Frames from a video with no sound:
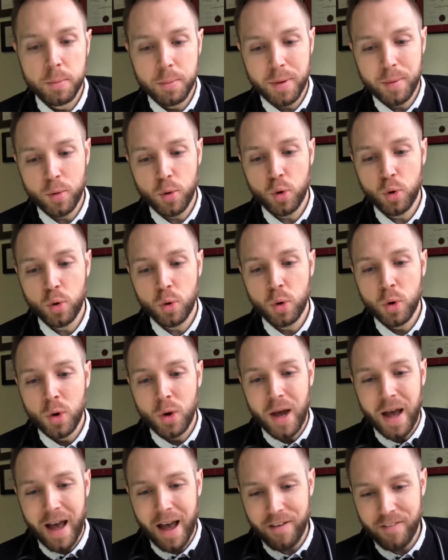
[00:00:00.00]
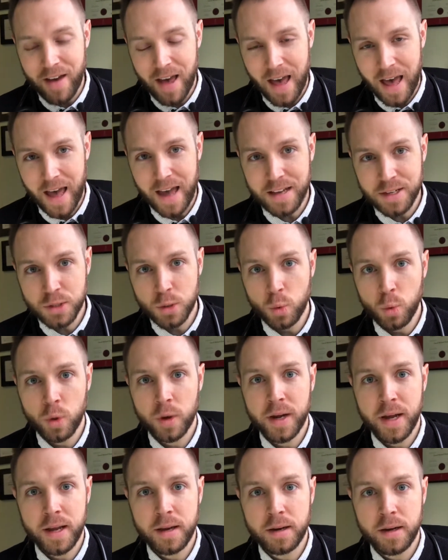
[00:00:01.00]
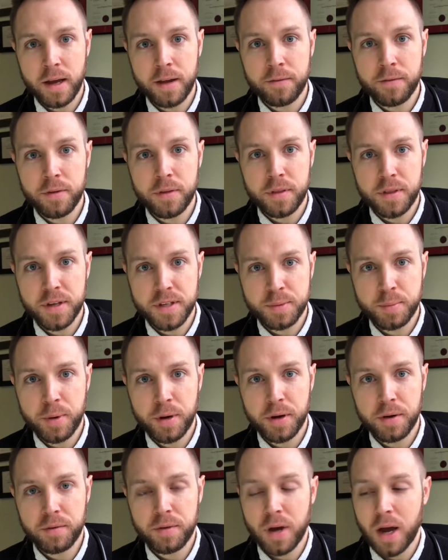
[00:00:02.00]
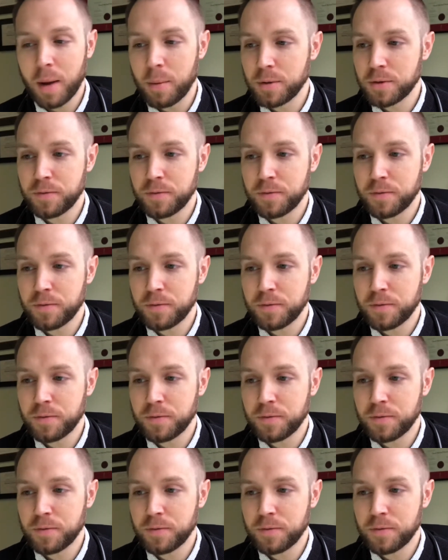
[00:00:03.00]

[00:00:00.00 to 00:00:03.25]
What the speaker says: people who have had to work at night for this period of time.